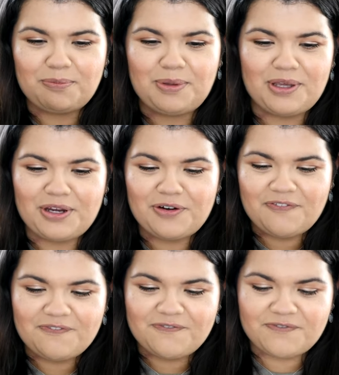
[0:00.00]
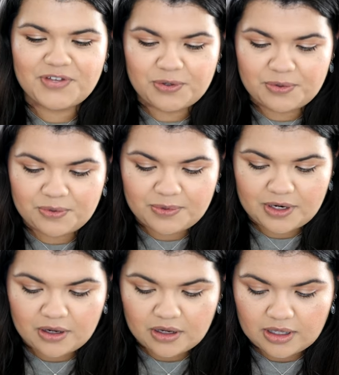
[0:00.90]
Put your
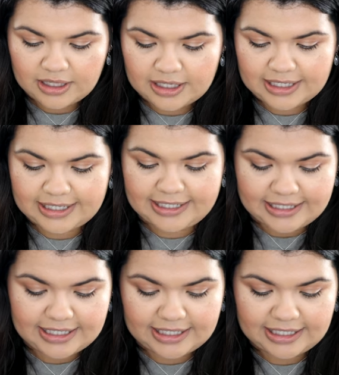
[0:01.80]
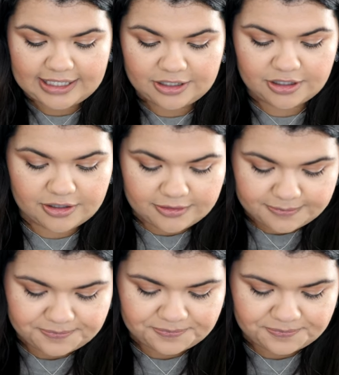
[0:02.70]
phone like in here.